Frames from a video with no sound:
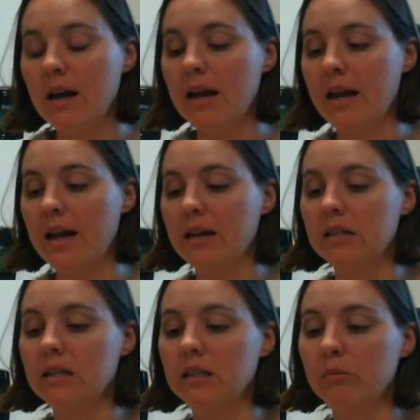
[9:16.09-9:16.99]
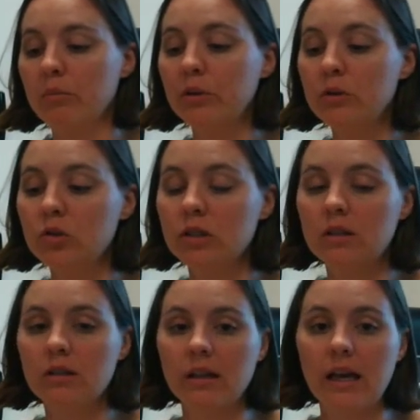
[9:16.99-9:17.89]
And
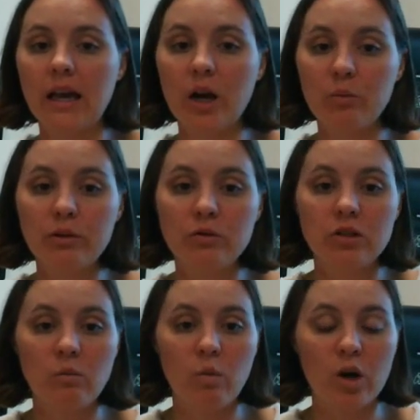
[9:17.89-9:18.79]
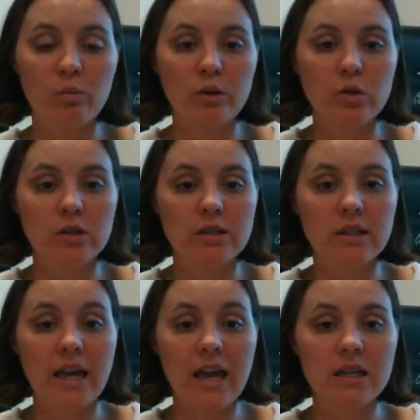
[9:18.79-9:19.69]
pollution, like air pollution and water pollution,
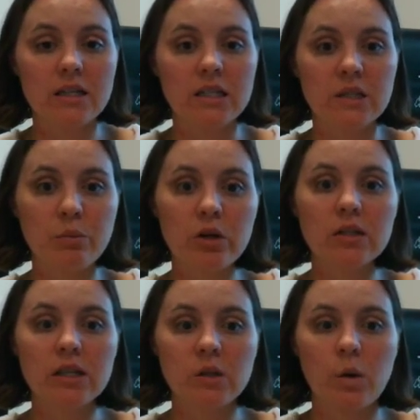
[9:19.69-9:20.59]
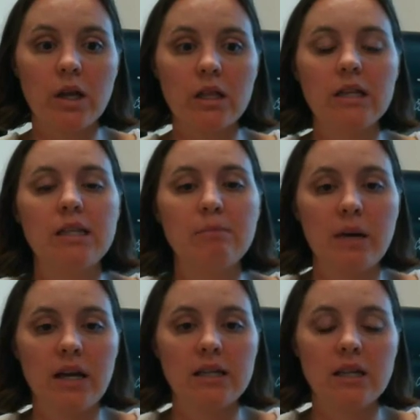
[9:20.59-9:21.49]
can't disperse as quickly as it
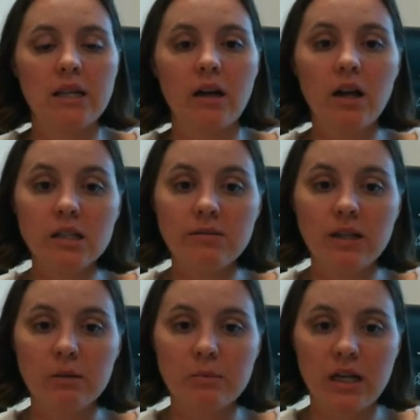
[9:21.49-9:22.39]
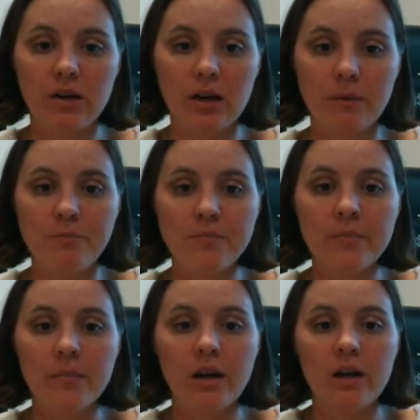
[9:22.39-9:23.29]
might in an undeveloped area
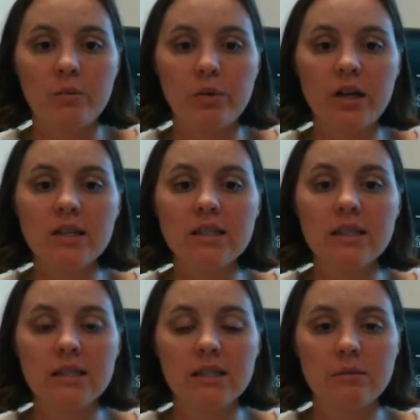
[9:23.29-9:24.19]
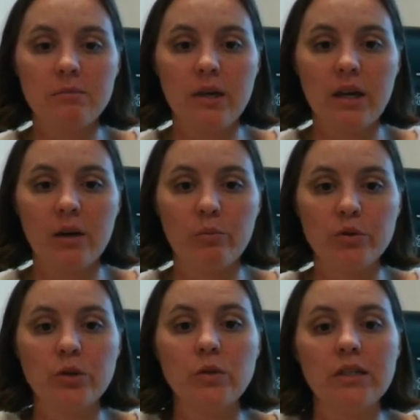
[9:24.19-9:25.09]
because it's being
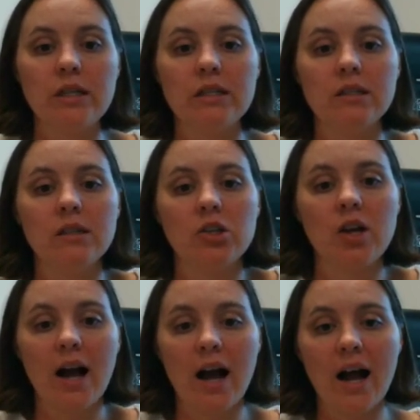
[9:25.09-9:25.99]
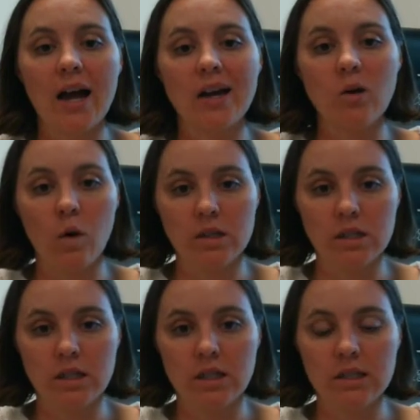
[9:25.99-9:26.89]
produced in such high
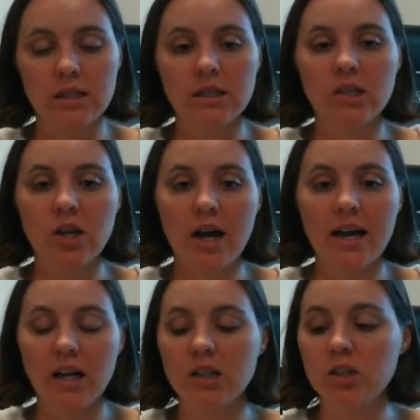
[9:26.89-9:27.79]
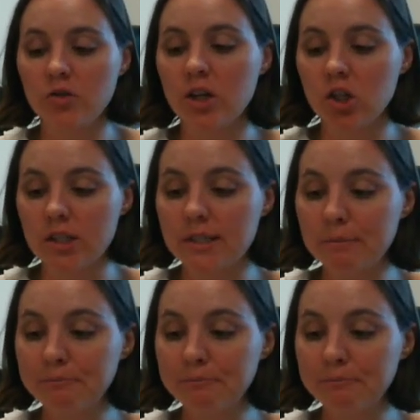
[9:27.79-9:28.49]
quantities and such high concentrations.